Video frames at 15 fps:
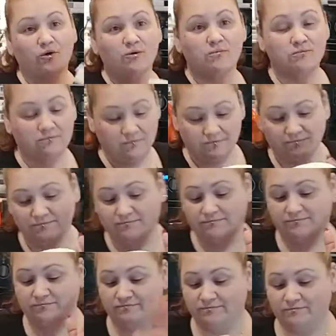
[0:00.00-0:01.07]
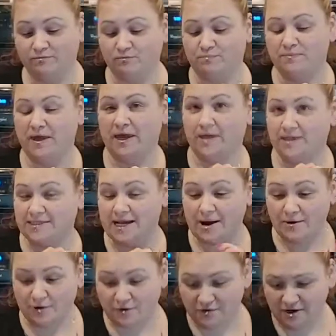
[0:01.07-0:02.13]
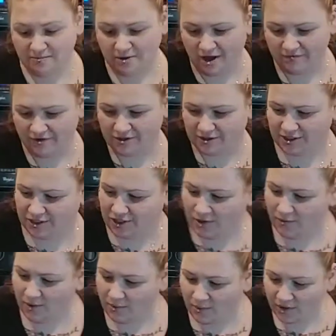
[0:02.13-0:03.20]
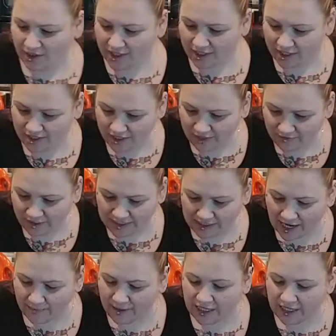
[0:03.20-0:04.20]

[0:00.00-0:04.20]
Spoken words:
were big sour cream lovers. So what we're going to do is,